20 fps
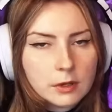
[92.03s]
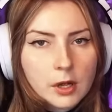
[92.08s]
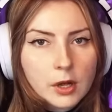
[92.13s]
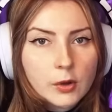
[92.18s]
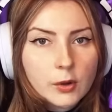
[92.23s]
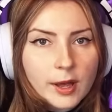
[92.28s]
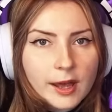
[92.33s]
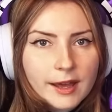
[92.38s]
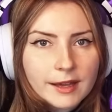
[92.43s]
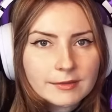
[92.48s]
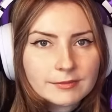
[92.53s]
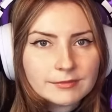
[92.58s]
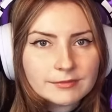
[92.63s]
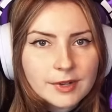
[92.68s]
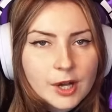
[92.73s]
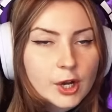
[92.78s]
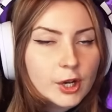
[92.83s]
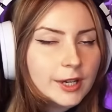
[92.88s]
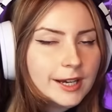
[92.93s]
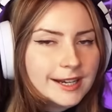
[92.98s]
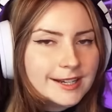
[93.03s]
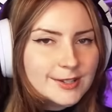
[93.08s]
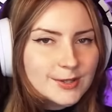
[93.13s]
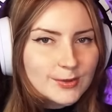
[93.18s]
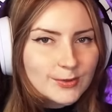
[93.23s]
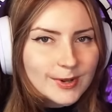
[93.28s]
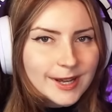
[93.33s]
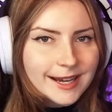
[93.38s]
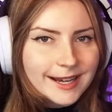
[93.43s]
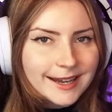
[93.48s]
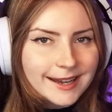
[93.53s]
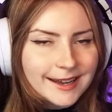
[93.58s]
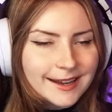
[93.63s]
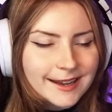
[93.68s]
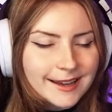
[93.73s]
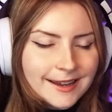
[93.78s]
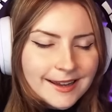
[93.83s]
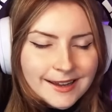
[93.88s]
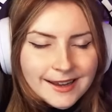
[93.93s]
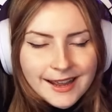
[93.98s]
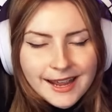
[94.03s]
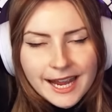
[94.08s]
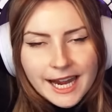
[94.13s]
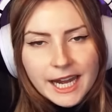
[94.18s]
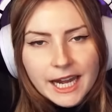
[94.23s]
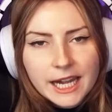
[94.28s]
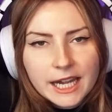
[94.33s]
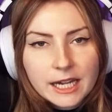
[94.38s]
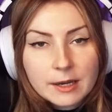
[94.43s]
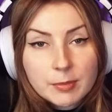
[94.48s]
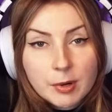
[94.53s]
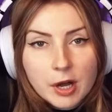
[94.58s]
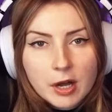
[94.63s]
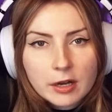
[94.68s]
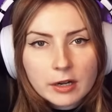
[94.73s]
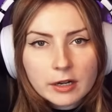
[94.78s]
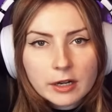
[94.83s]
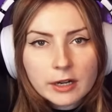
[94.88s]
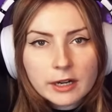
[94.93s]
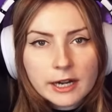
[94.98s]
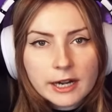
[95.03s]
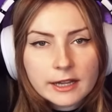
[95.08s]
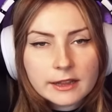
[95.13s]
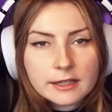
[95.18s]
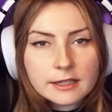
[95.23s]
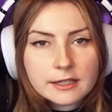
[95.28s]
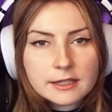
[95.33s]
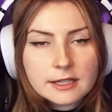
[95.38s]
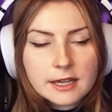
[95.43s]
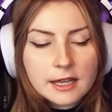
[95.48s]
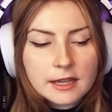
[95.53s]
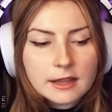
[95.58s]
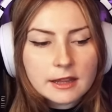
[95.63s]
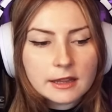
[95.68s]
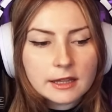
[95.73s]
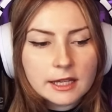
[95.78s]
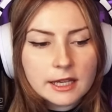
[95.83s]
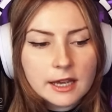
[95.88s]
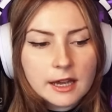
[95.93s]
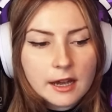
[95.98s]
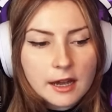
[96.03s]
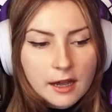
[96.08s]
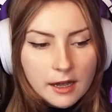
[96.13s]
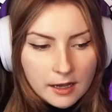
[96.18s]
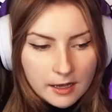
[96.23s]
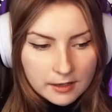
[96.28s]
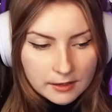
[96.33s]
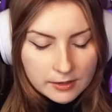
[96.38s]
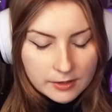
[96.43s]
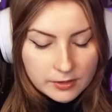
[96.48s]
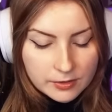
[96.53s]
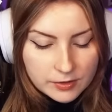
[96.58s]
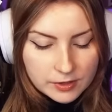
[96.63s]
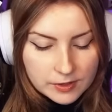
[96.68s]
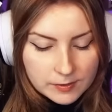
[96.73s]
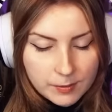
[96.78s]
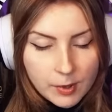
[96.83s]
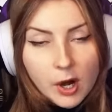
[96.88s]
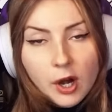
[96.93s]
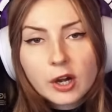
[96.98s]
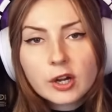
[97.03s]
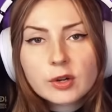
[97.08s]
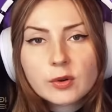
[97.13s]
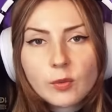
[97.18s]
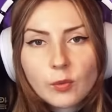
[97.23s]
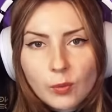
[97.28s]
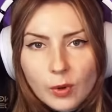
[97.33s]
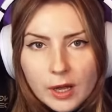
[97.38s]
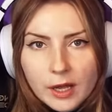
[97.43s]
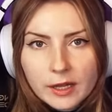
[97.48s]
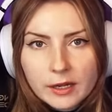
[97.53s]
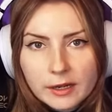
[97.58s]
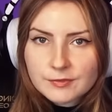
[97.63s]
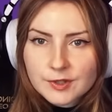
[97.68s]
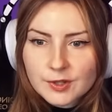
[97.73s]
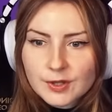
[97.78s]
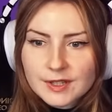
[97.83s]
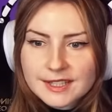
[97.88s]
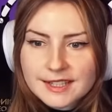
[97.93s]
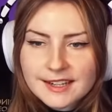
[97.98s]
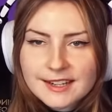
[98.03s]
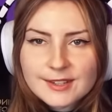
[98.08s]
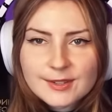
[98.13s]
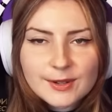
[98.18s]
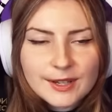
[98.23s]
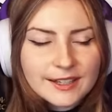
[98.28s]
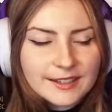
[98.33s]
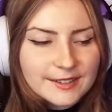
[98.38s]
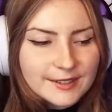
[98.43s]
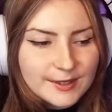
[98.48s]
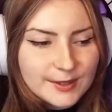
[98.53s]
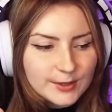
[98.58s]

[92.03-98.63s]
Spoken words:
Okay, are you guys ready? Harry Potter and the Deathly Hallows Part 1. So let's get into it.